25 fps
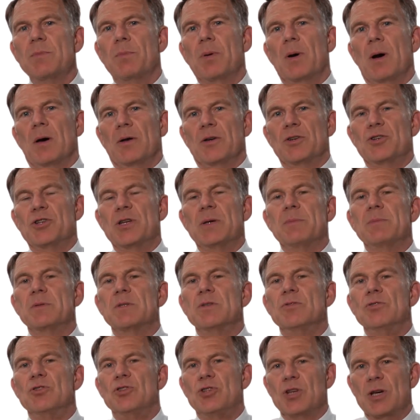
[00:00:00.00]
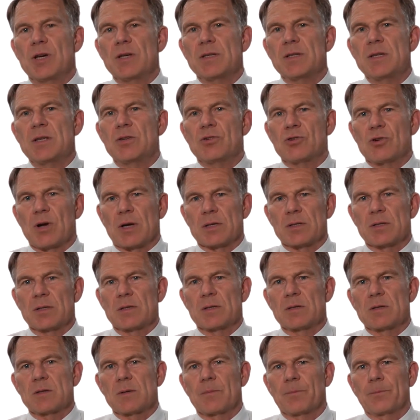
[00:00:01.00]
partnerships and Jersey
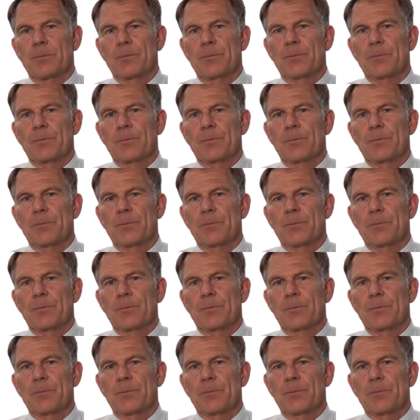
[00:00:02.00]
trusts.